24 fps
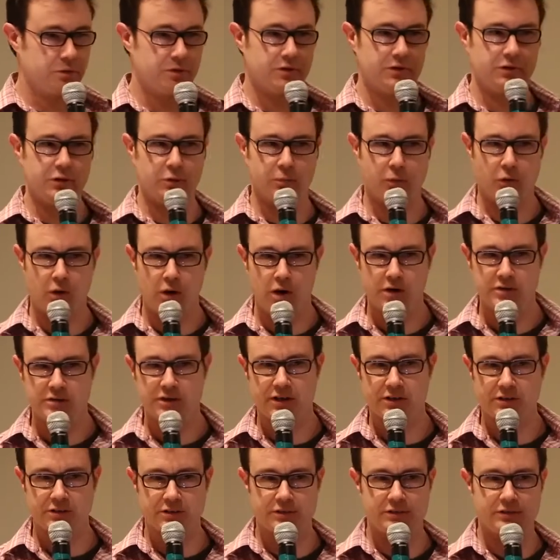with your
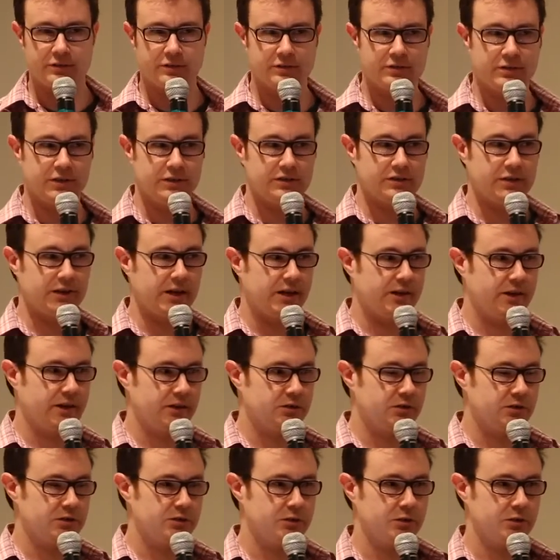projects, things of that nature.